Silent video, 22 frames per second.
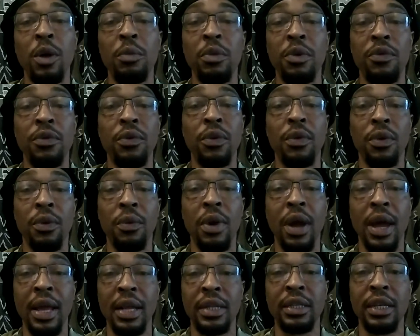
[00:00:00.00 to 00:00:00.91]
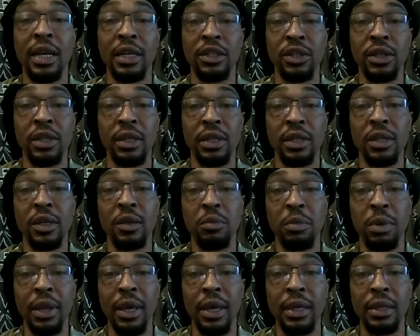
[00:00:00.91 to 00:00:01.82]
before the riots actually took
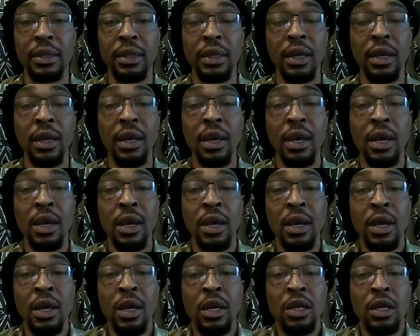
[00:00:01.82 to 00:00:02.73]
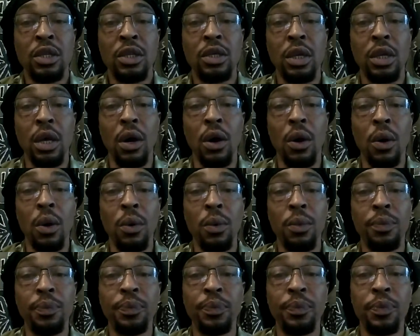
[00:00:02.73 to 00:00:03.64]
place. So
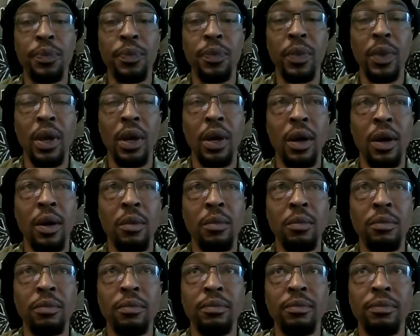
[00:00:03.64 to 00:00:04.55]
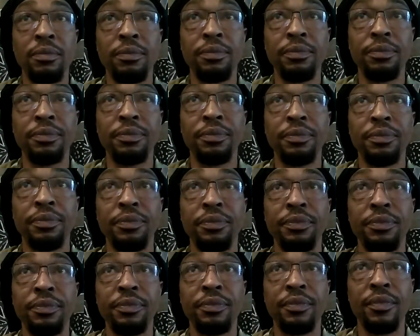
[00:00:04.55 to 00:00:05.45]
um,
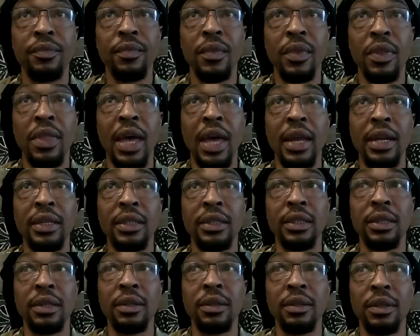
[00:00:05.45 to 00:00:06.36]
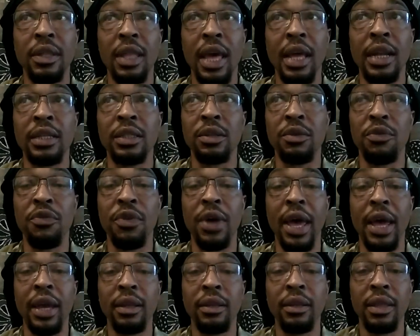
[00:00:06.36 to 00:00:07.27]
that is a
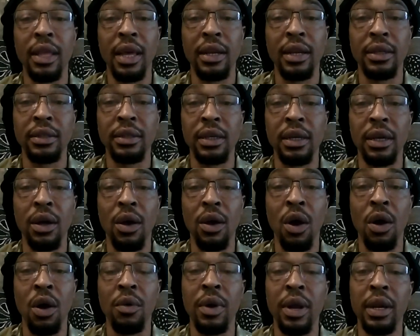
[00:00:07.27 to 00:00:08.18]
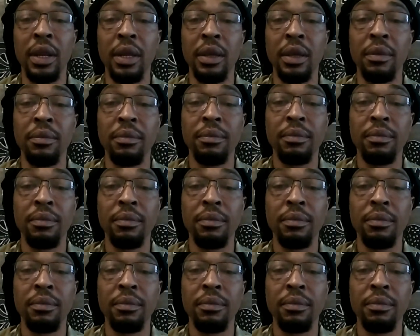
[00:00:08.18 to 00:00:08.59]
fact that is already